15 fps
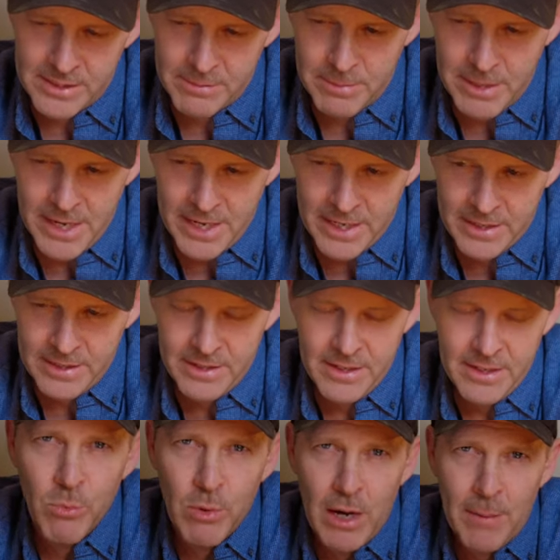the back.
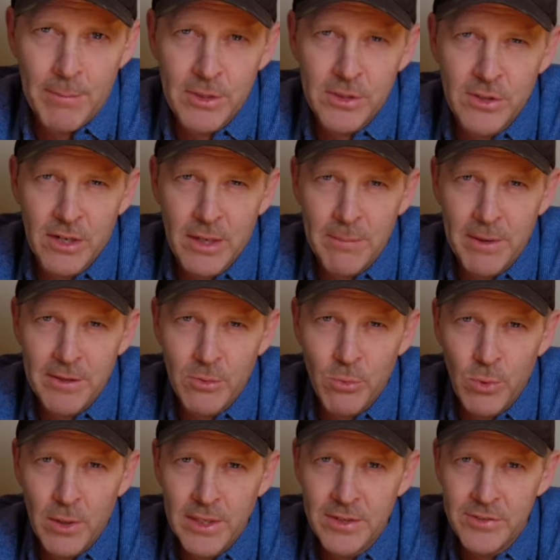I'm going to talk about the
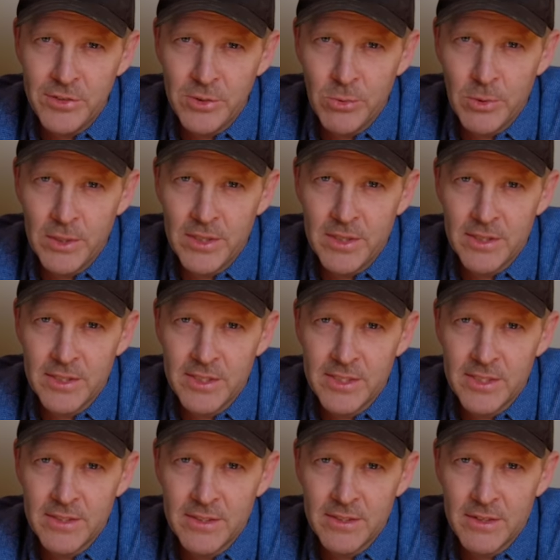one issue with
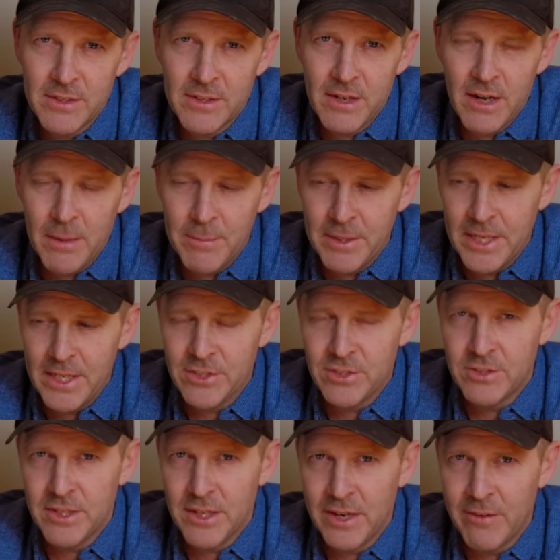this
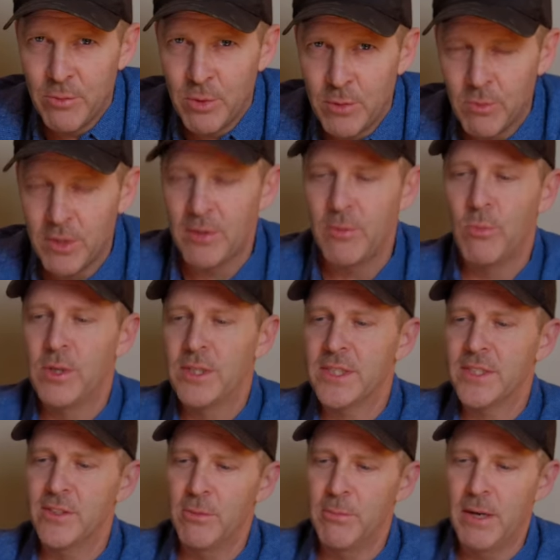combination that everyone really wants to
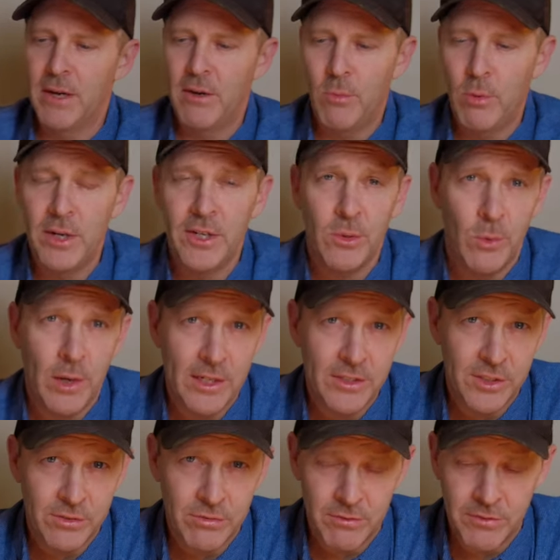know about while you watch
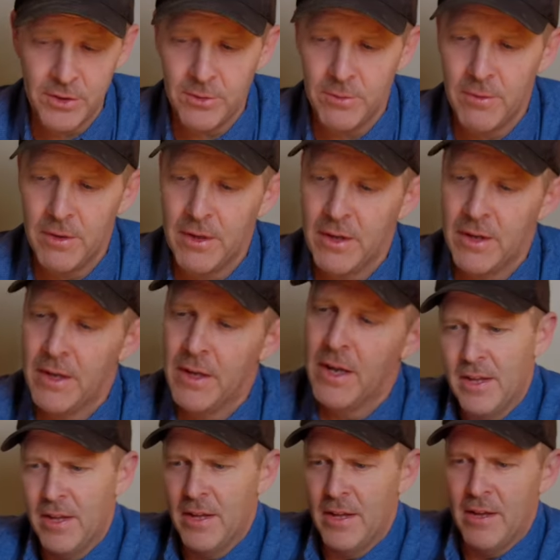this review.
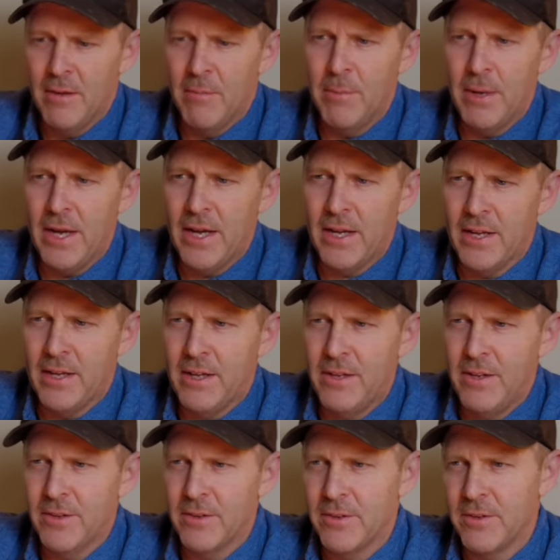Back
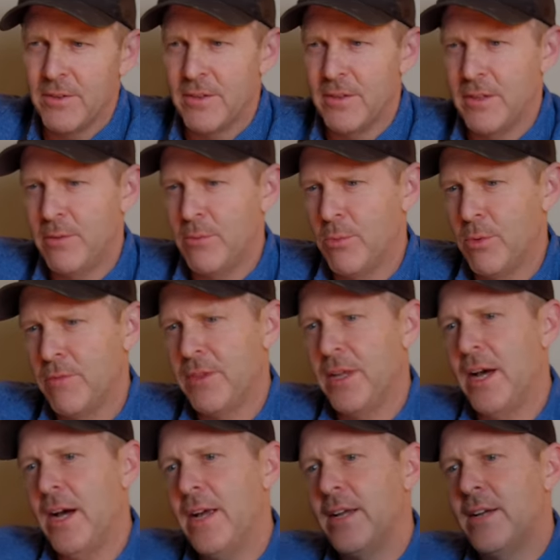here with the
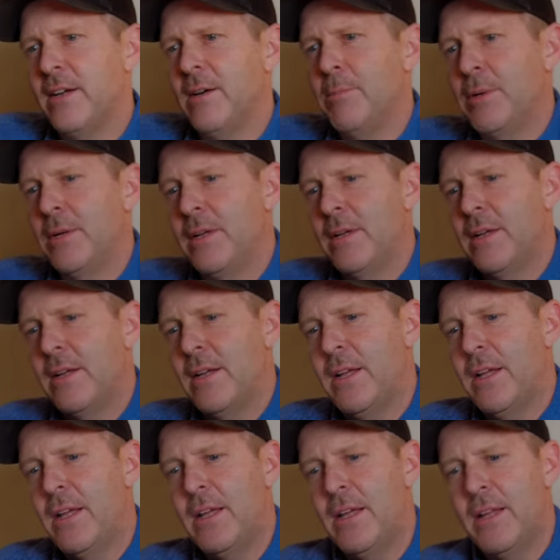eye cup
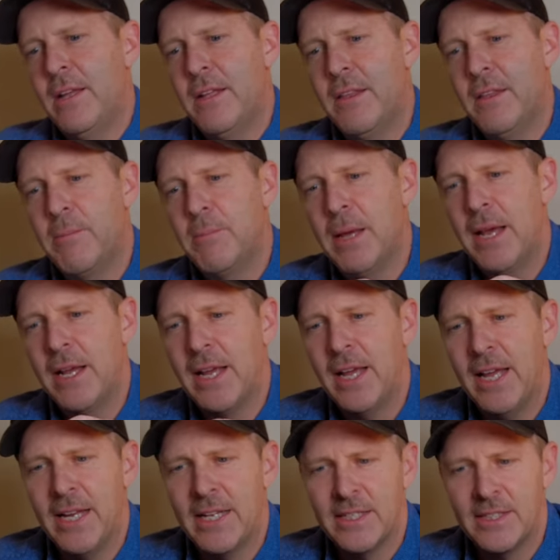and the back
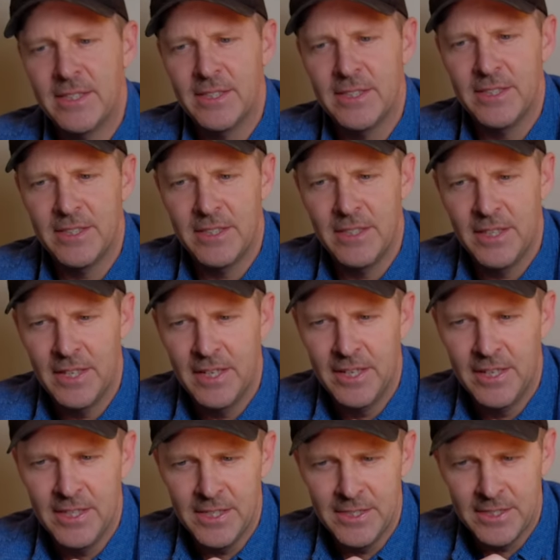axis
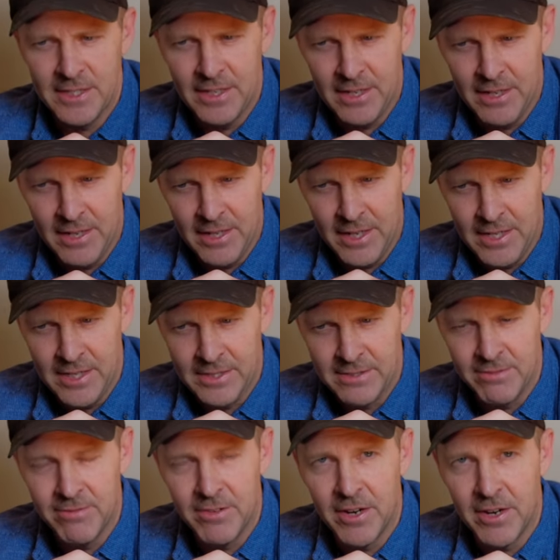is has
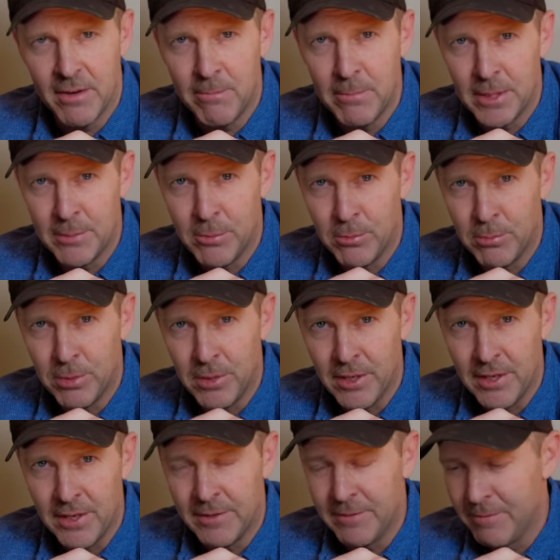very minimal
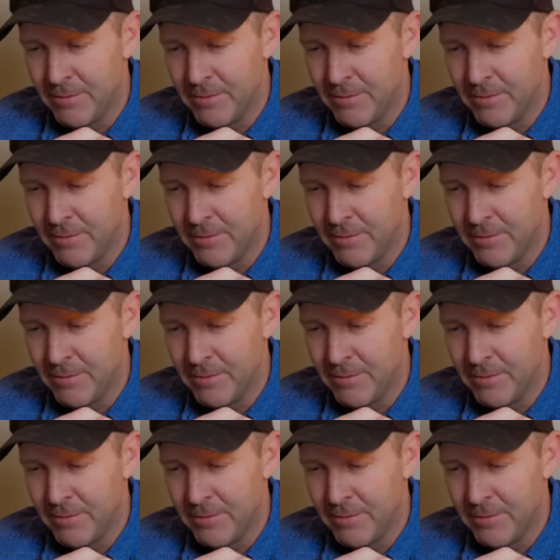play